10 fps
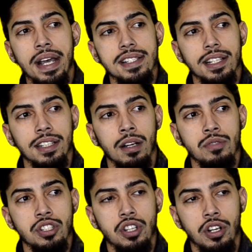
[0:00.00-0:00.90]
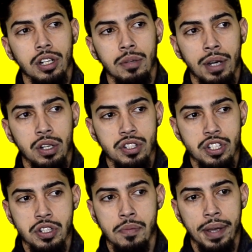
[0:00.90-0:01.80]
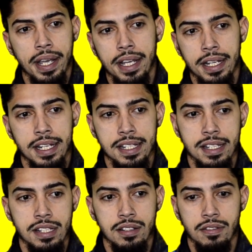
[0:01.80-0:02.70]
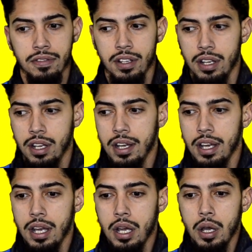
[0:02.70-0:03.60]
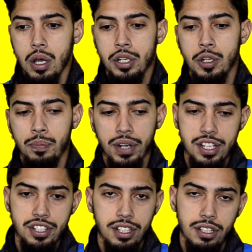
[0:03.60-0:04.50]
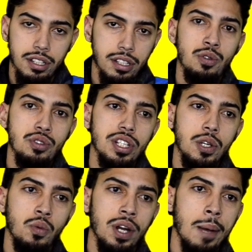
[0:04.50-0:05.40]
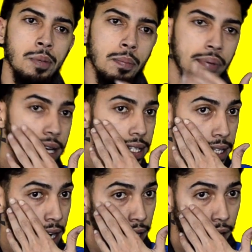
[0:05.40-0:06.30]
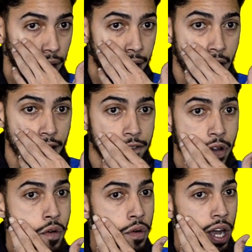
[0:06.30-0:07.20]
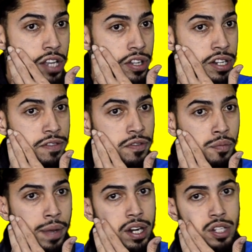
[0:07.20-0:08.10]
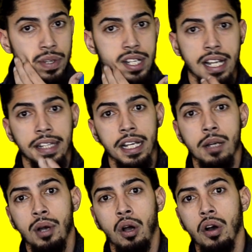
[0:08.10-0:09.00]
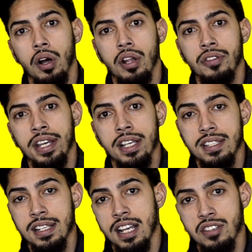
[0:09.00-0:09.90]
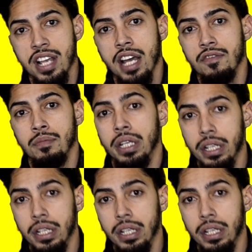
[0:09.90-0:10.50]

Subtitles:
Basically, I'm just talking about just the pain in the sense of depression. Usually when I'm depressed and I start to feel better is because I think about things that's outside of